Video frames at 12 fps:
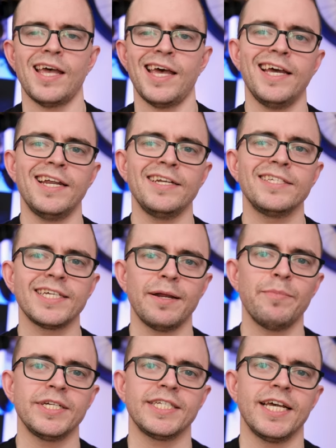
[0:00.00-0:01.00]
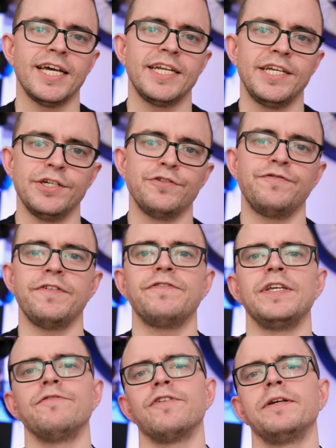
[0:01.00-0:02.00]
And side by side, here's
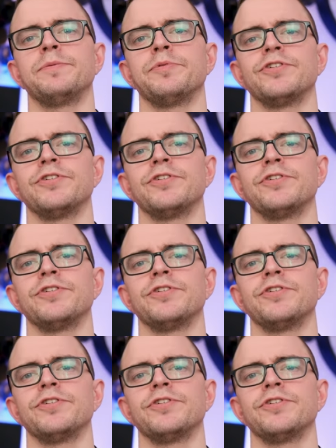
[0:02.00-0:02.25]
15 frames per